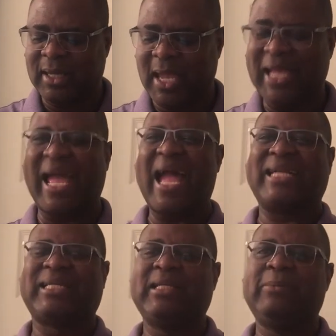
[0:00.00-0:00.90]
and
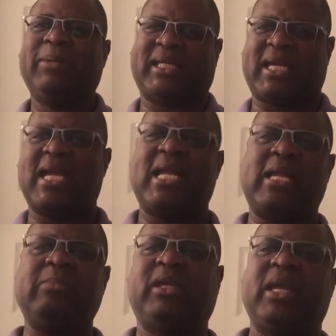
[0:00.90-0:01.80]
actually
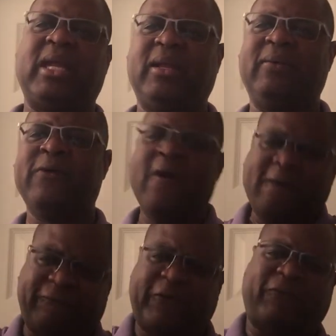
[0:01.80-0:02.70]
became king.
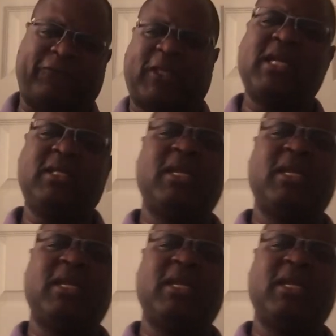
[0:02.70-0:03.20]
15